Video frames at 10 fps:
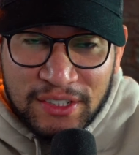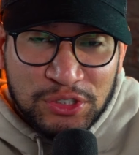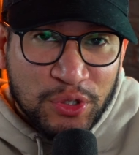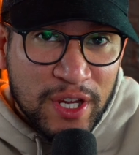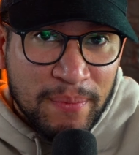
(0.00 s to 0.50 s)

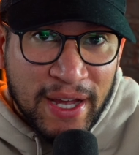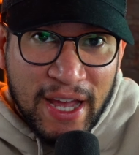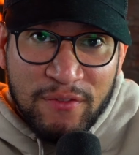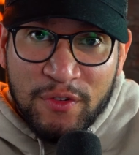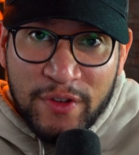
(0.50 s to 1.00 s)
Sure, he might
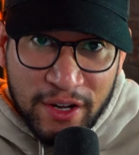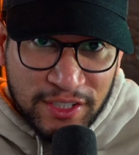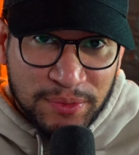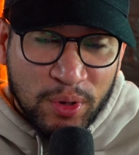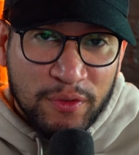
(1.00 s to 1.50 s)
have a very
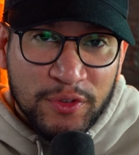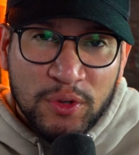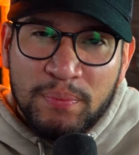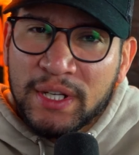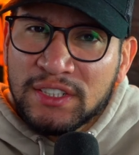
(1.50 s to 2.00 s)
small few,
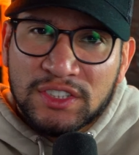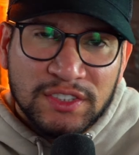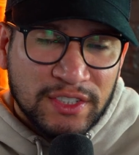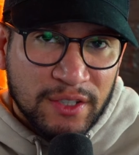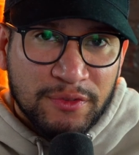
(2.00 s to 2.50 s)
but it's just
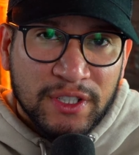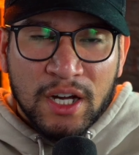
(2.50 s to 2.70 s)
different.